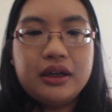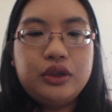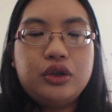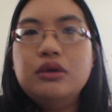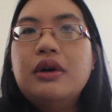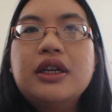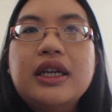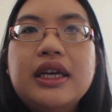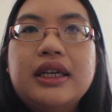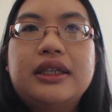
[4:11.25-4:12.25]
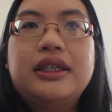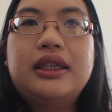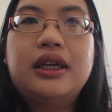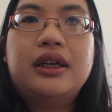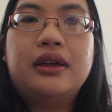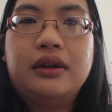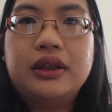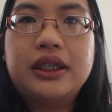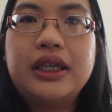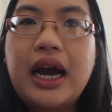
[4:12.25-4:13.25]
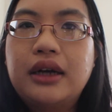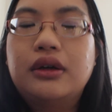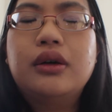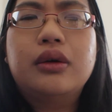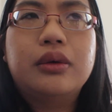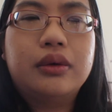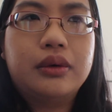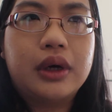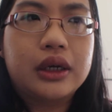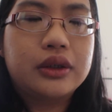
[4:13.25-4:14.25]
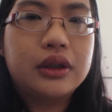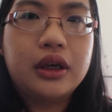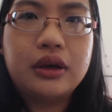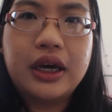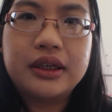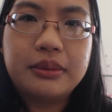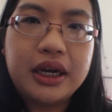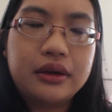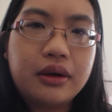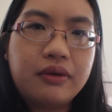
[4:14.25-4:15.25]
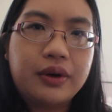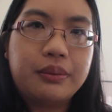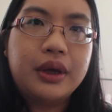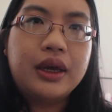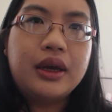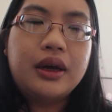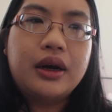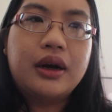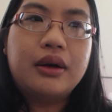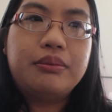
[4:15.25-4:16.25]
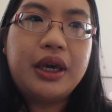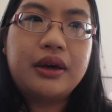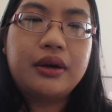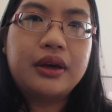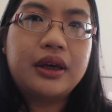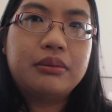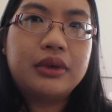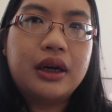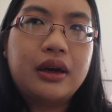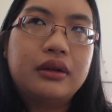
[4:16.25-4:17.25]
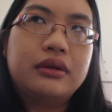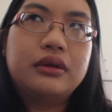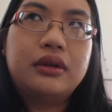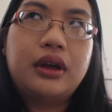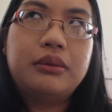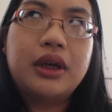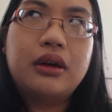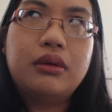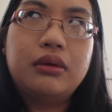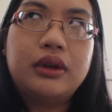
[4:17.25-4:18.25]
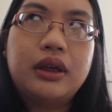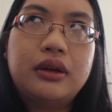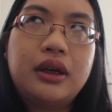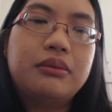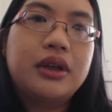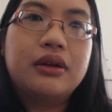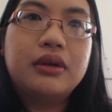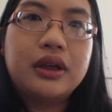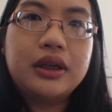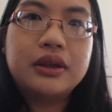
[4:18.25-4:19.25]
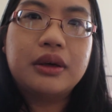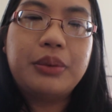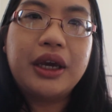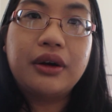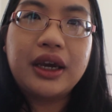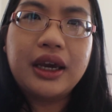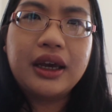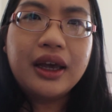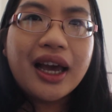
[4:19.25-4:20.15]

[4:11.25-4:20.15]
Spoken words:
Joo Won is this actor who actually you guys might know from Baker Kim Taku? He's a Baker King.